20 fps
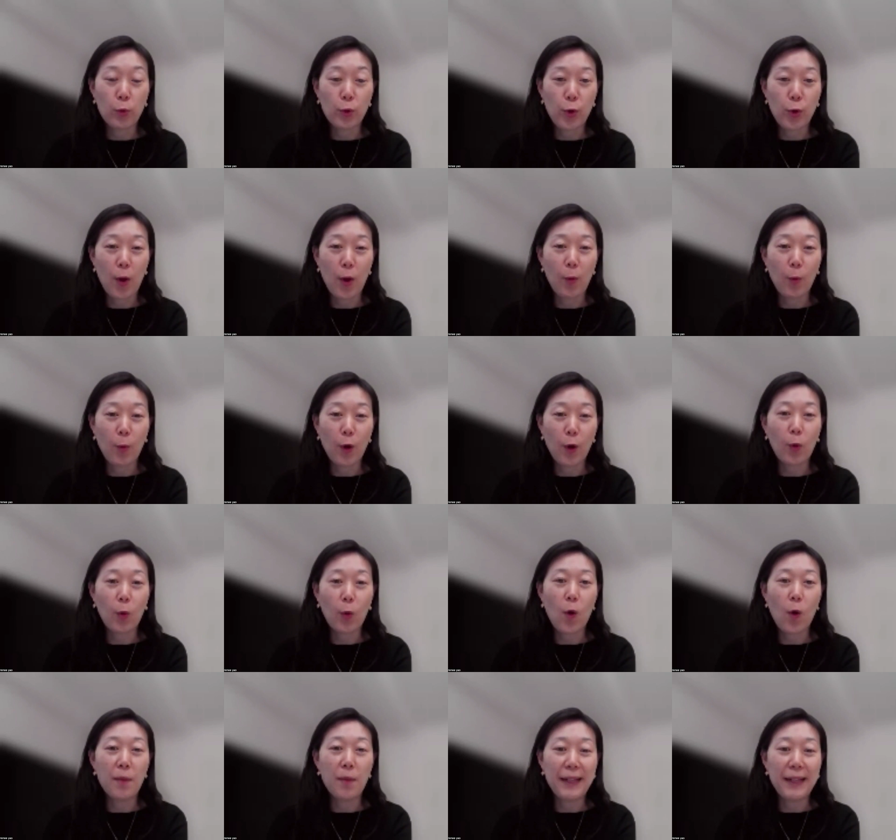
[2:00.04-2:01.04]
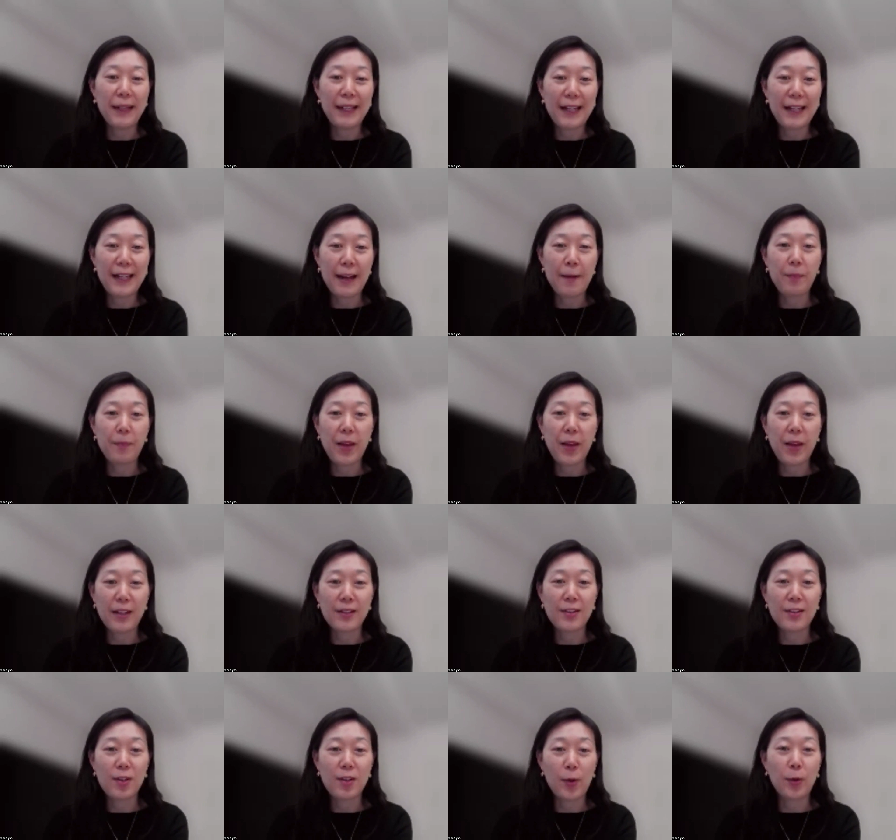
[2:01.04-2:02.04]
join Quant Millennium and
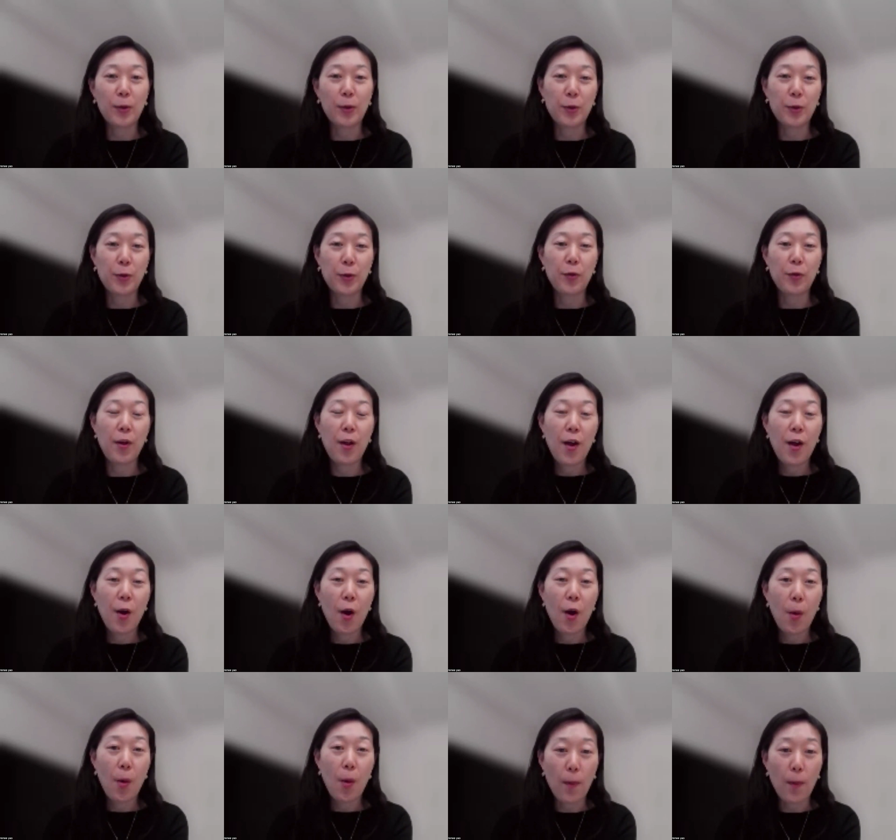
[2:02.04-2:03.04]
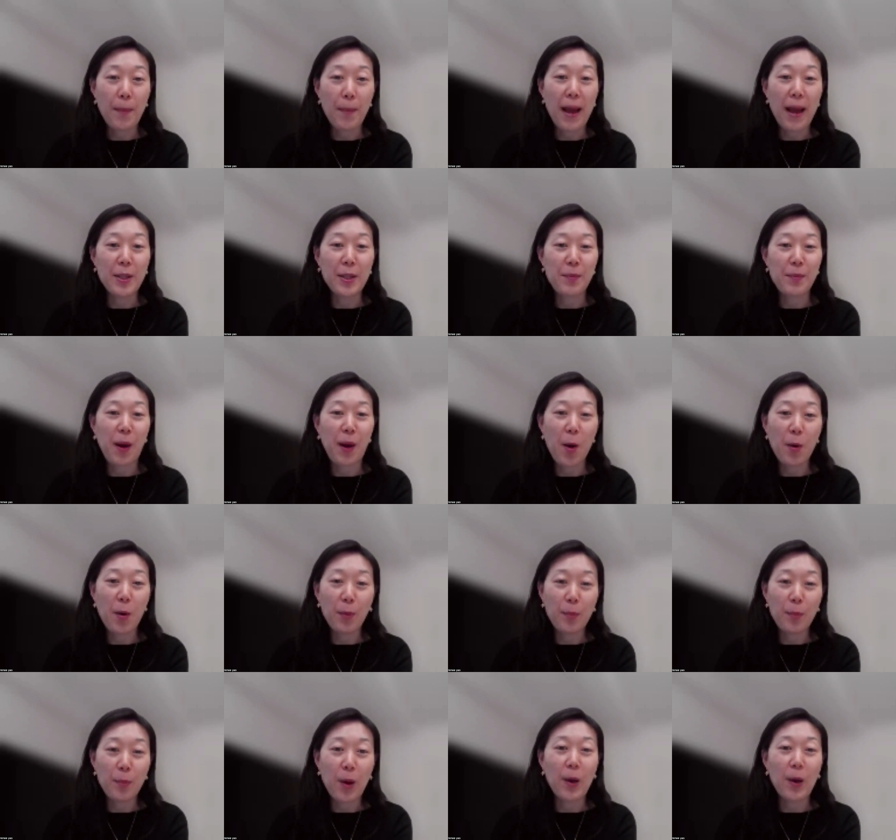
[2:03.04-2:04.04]
start to manage my
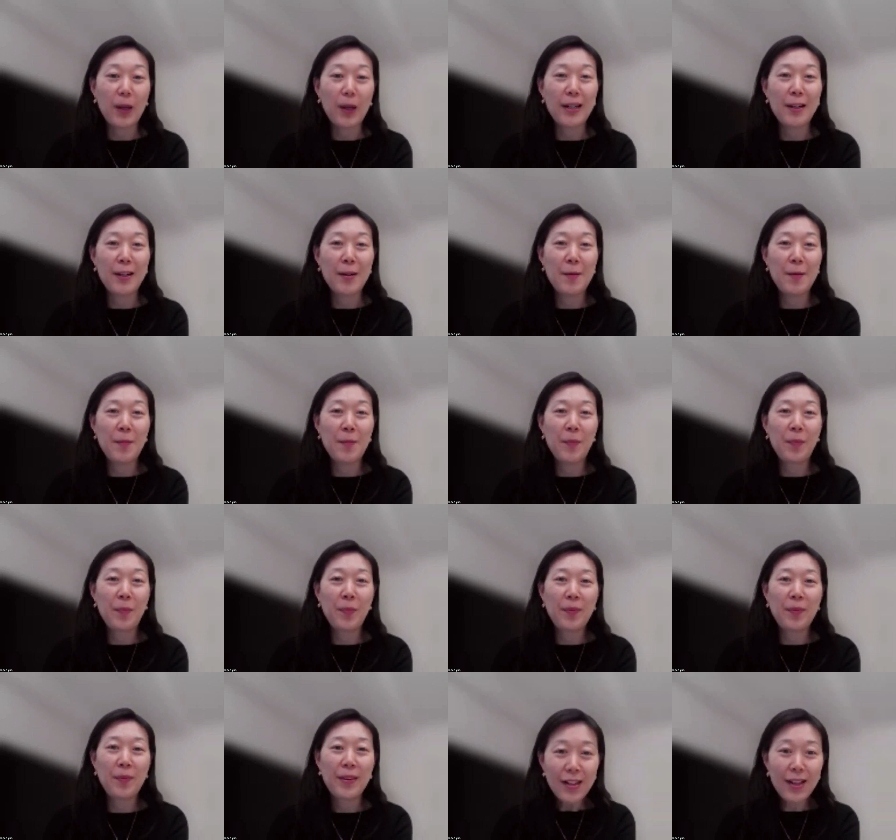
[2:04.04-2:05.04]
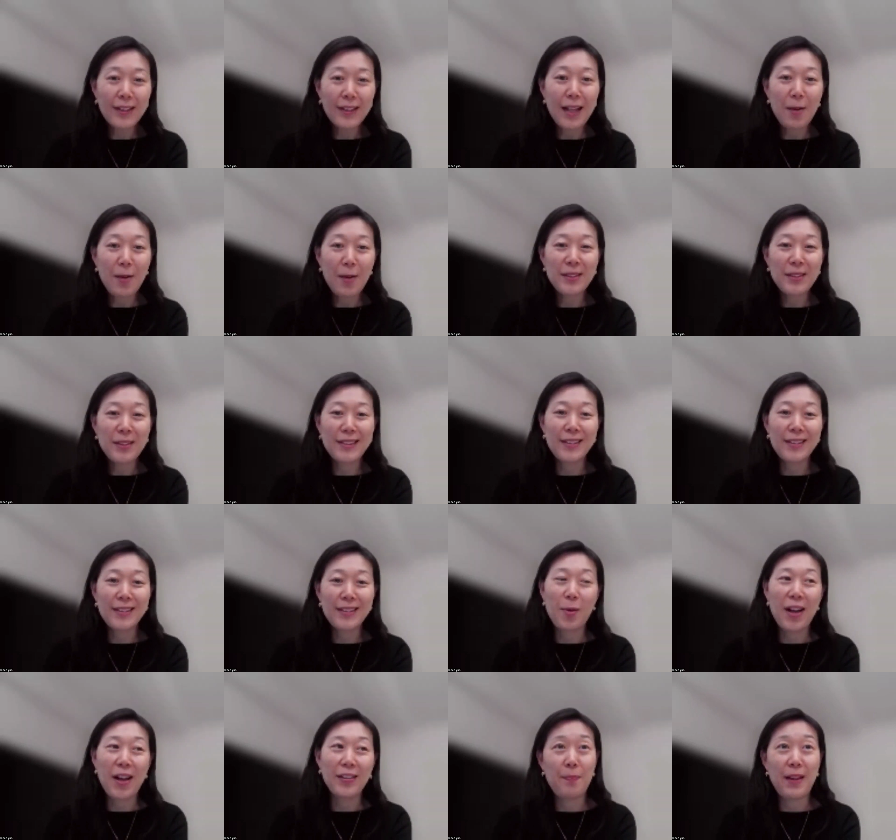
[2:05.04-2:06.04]
own book. And that was
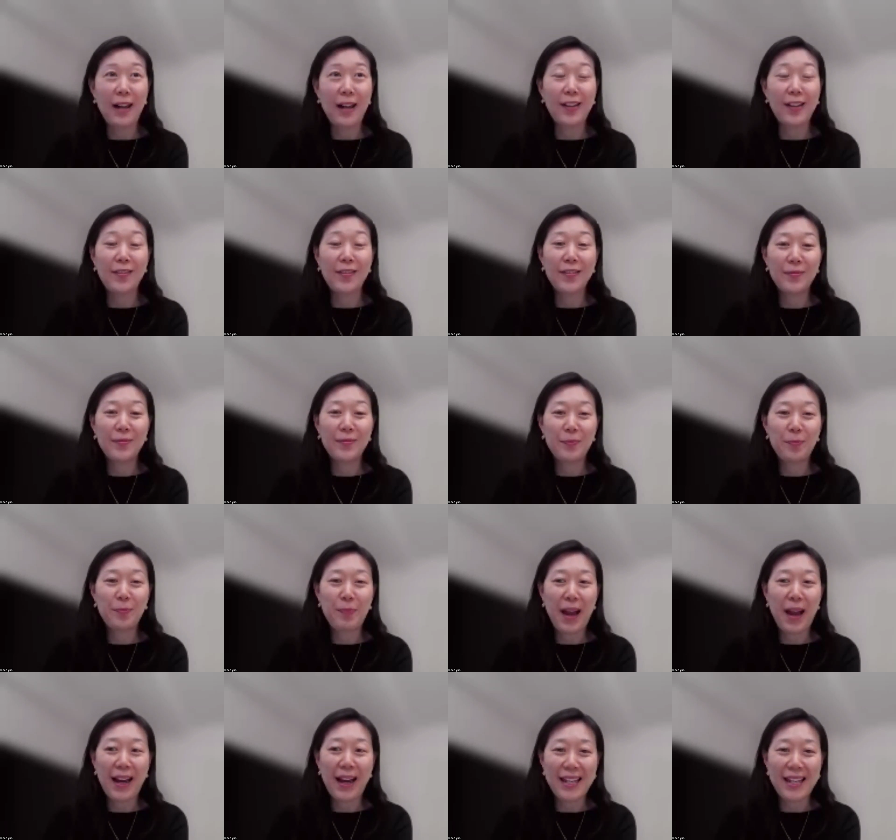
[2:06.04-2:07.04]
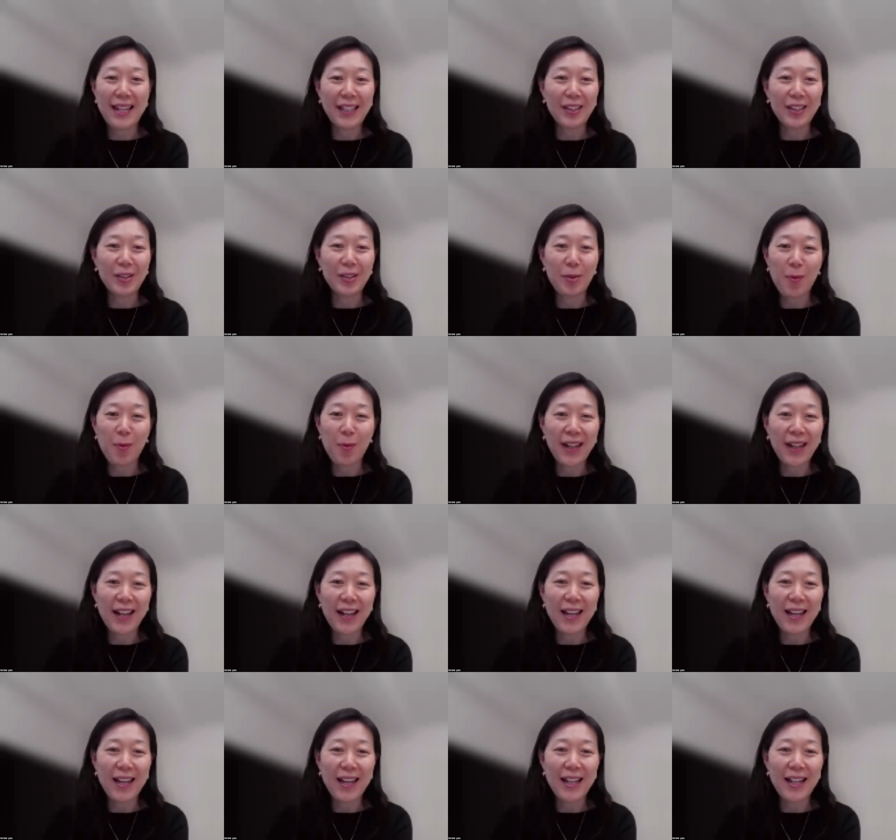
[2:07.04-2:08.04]
quite like back in
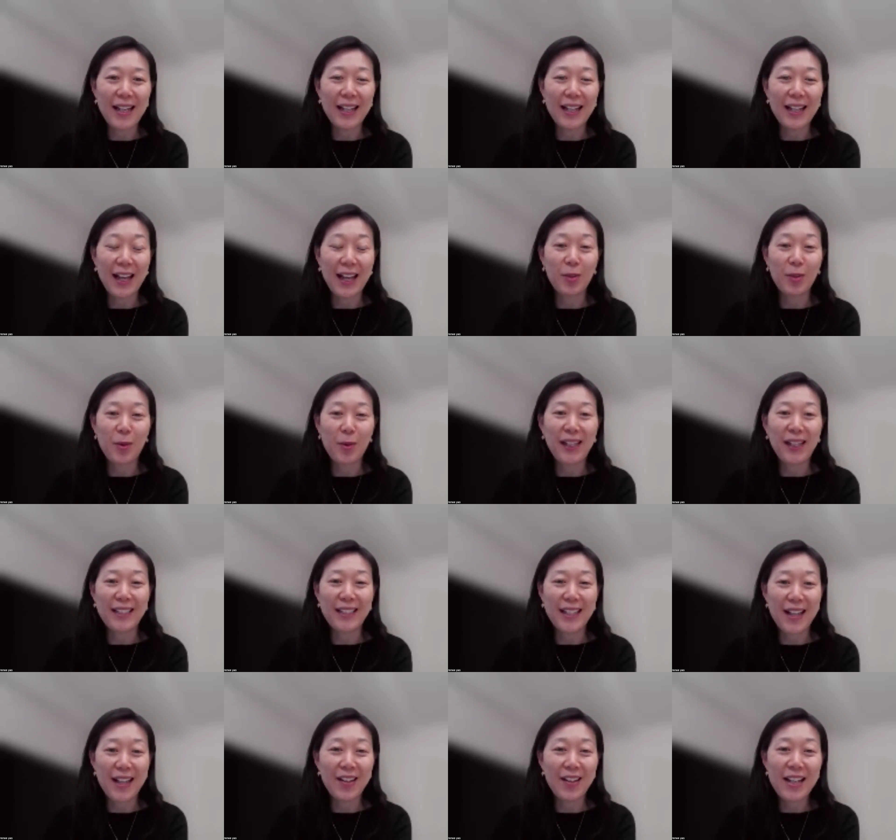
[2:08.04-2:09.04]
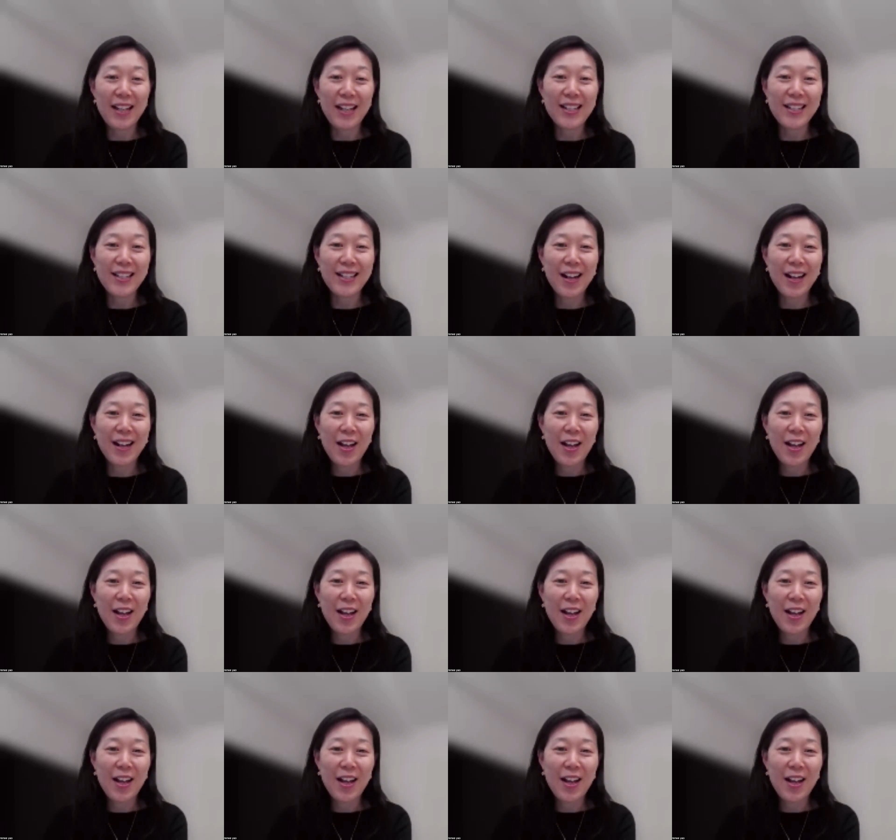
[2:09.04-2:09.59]
2010-ish,